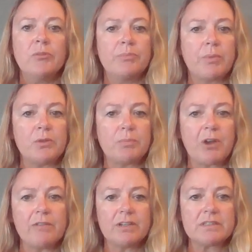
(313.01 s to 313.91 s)
Both
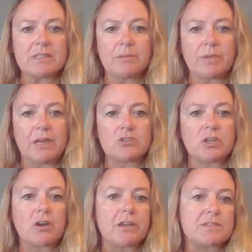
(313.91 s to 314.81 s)
Providence St.
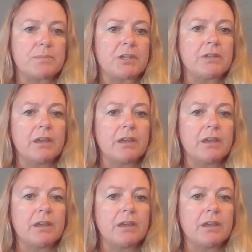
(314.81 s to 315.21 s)
Patrick Hospital